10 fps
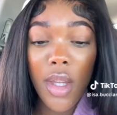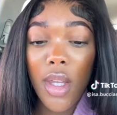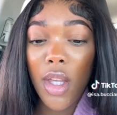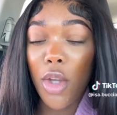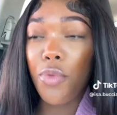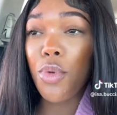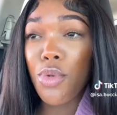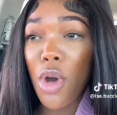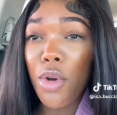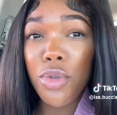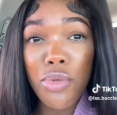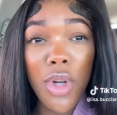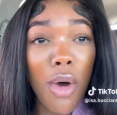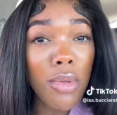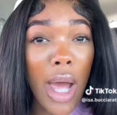If you know you
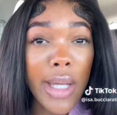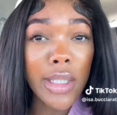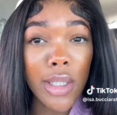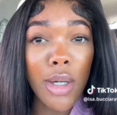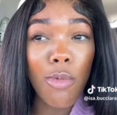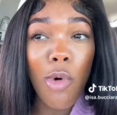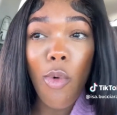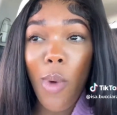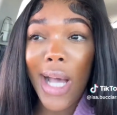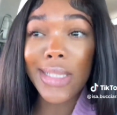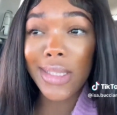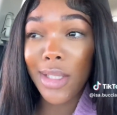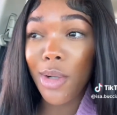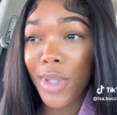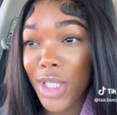don't like him, why sit
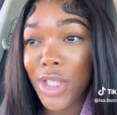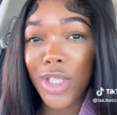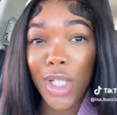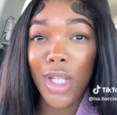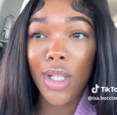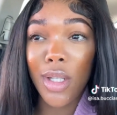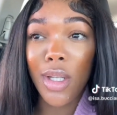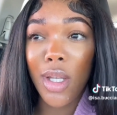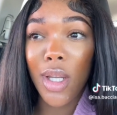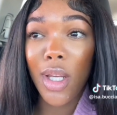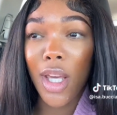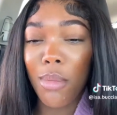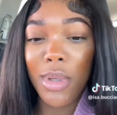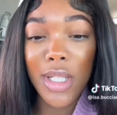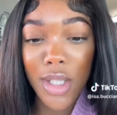on his shit
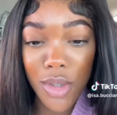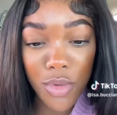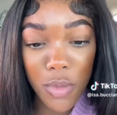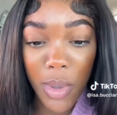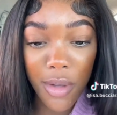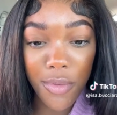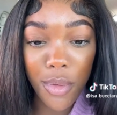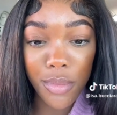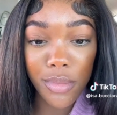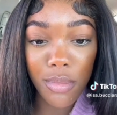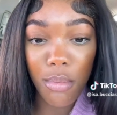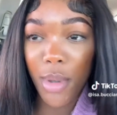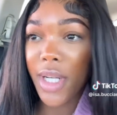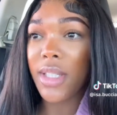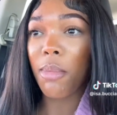and be disrespectful?
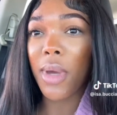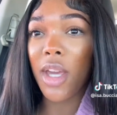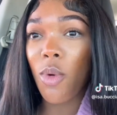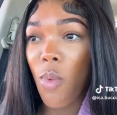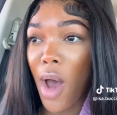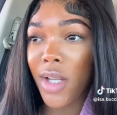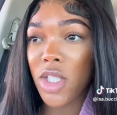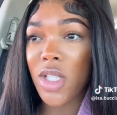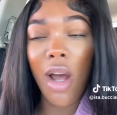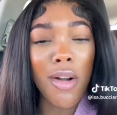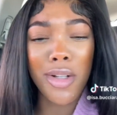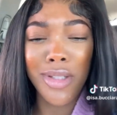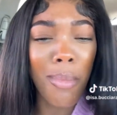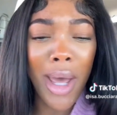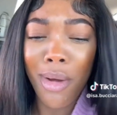Break the man watch, talk
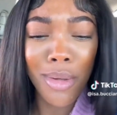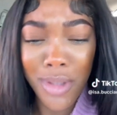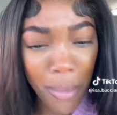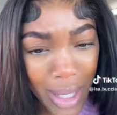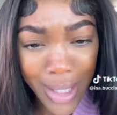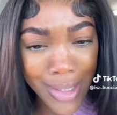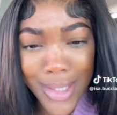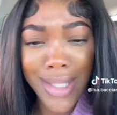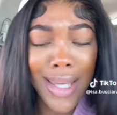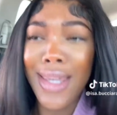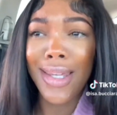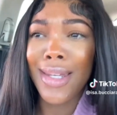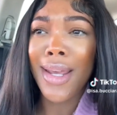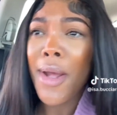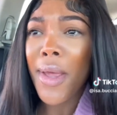about the man's
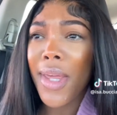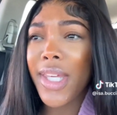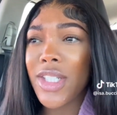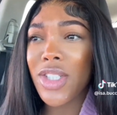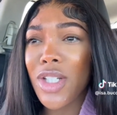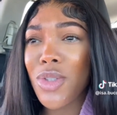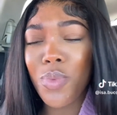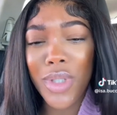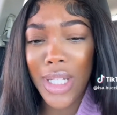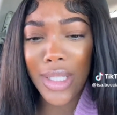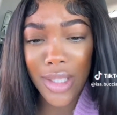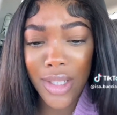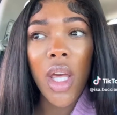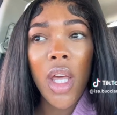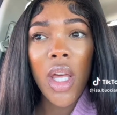skin. It's just
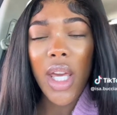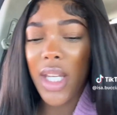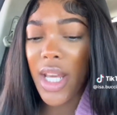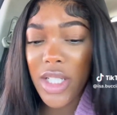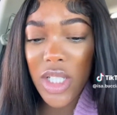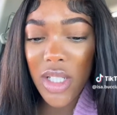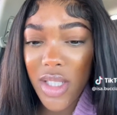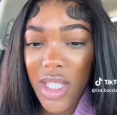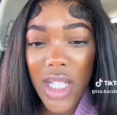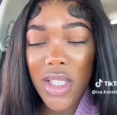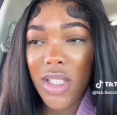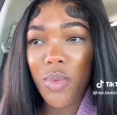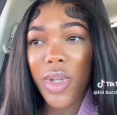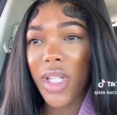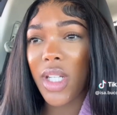ridiculous. And that's just that's just
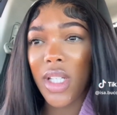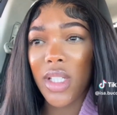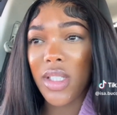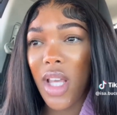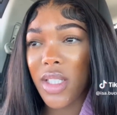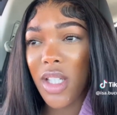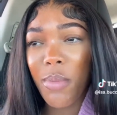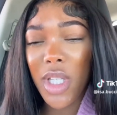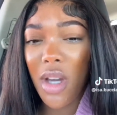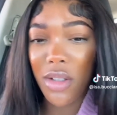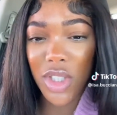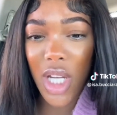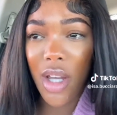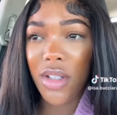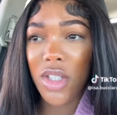what it is. Like some of y'all
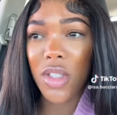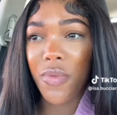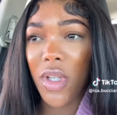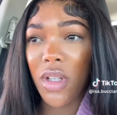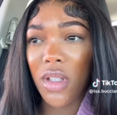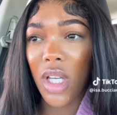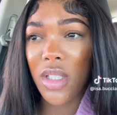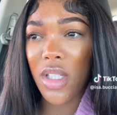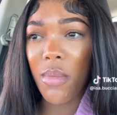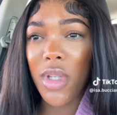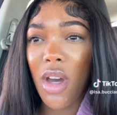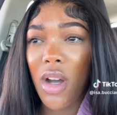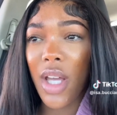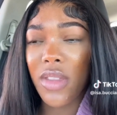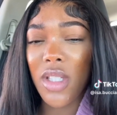childish as fuck and some of y'all
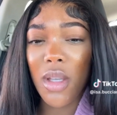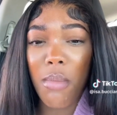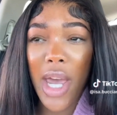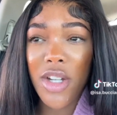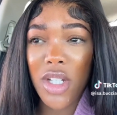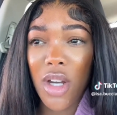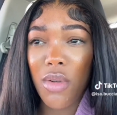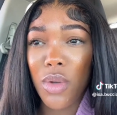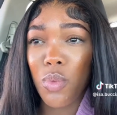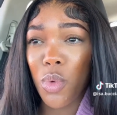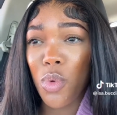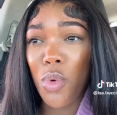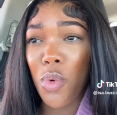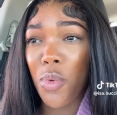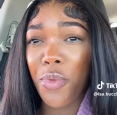got this imaginary
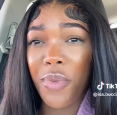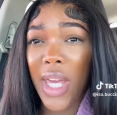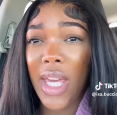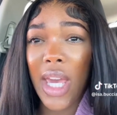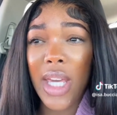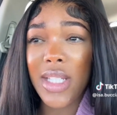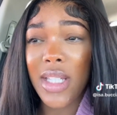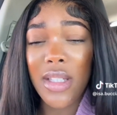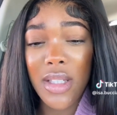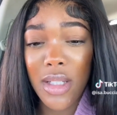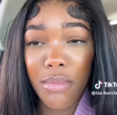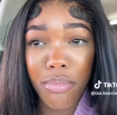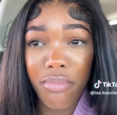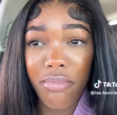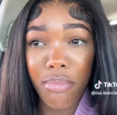rule, fake ass hood
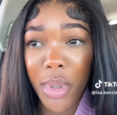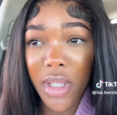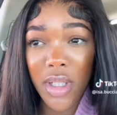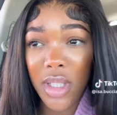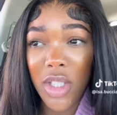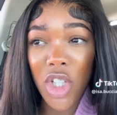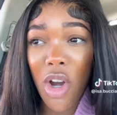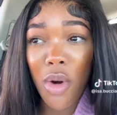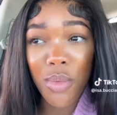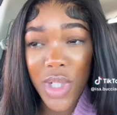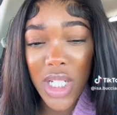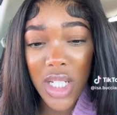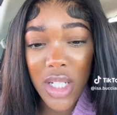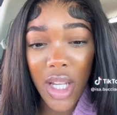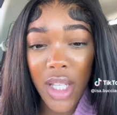book that y'all
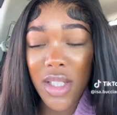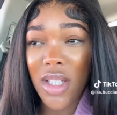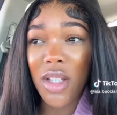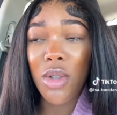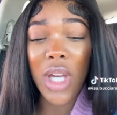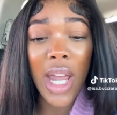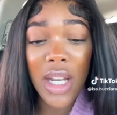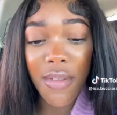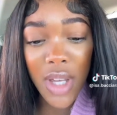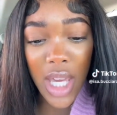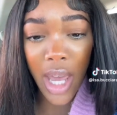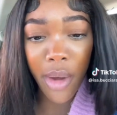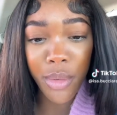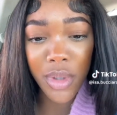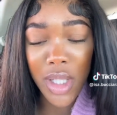read and still can't even
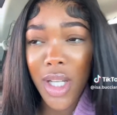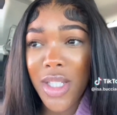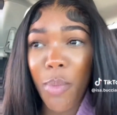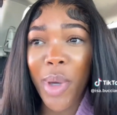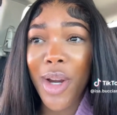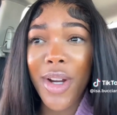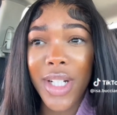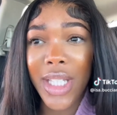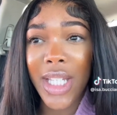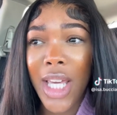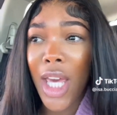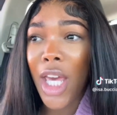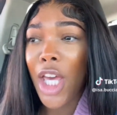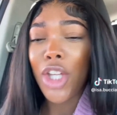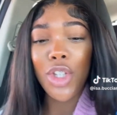count because apparently
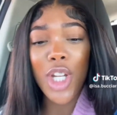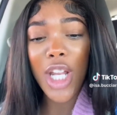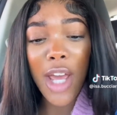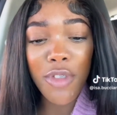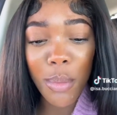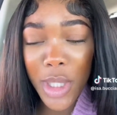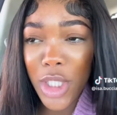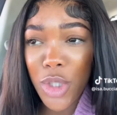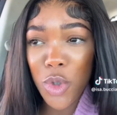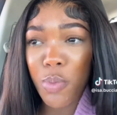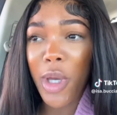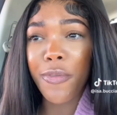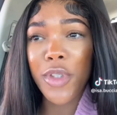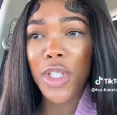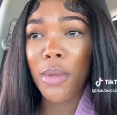you didn't have to be
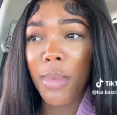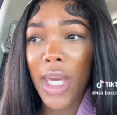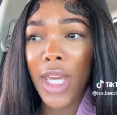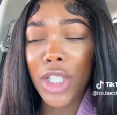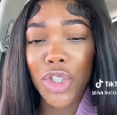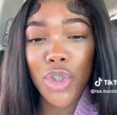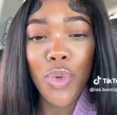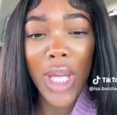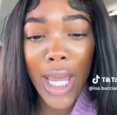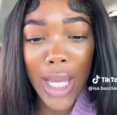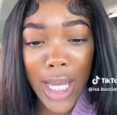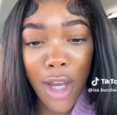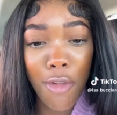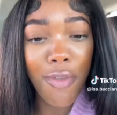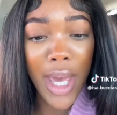disrespectful to the man because you can't
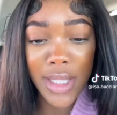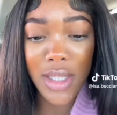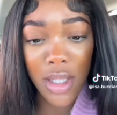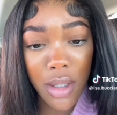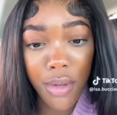count fast enough.